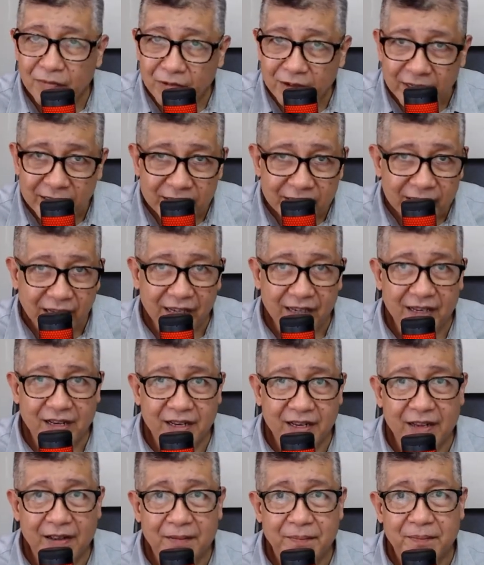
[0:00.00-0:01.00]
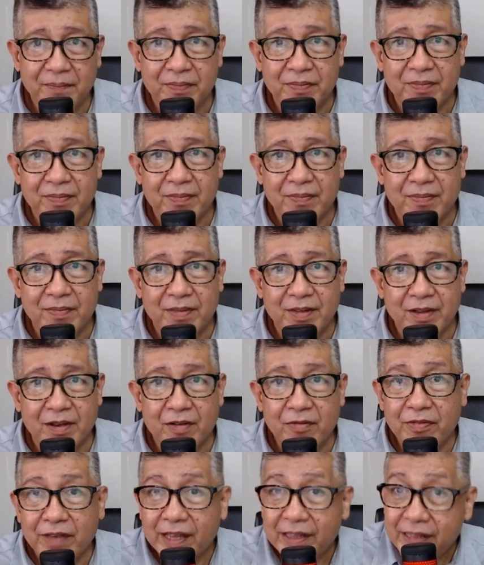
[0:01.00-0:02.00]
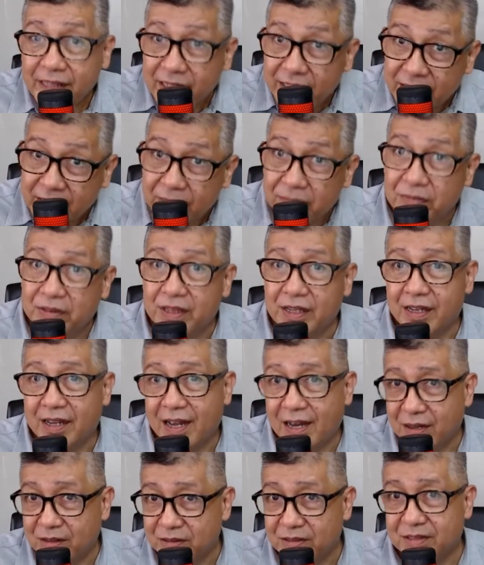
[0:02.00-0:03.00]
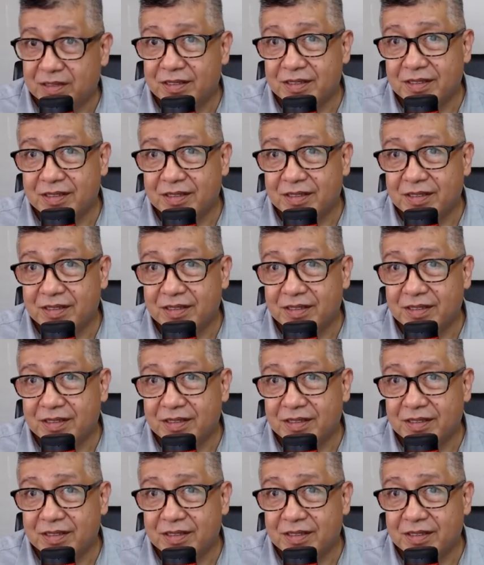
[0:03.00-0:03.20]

for the sake of getting something out